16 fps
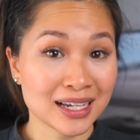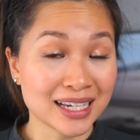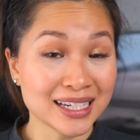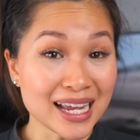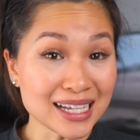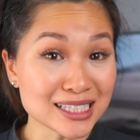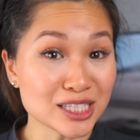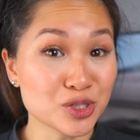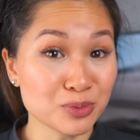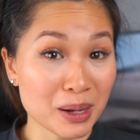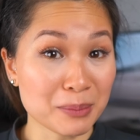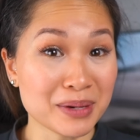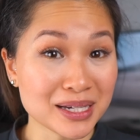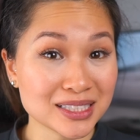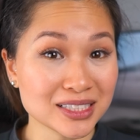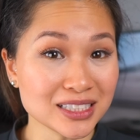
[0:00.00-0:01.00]
Connected to my
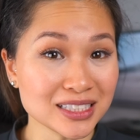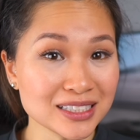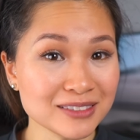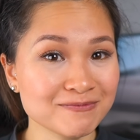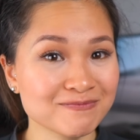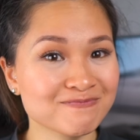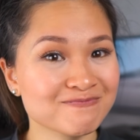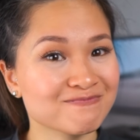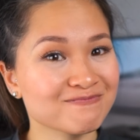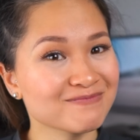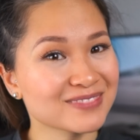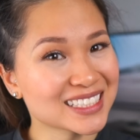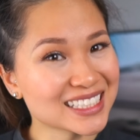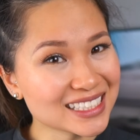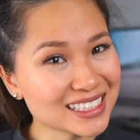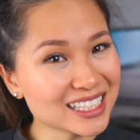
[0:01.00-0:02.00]
Pixel,
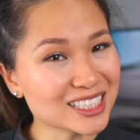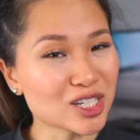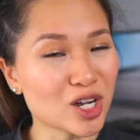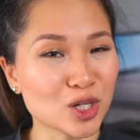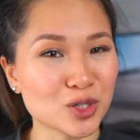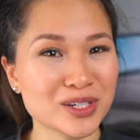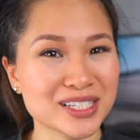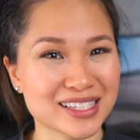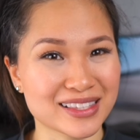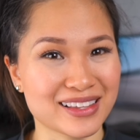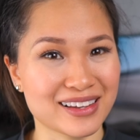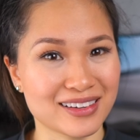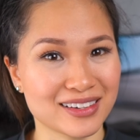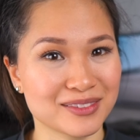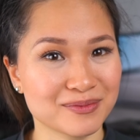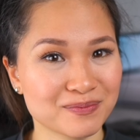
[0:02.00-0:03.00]
the toggle isn't
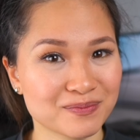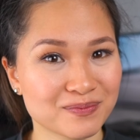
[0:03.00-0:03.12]
there.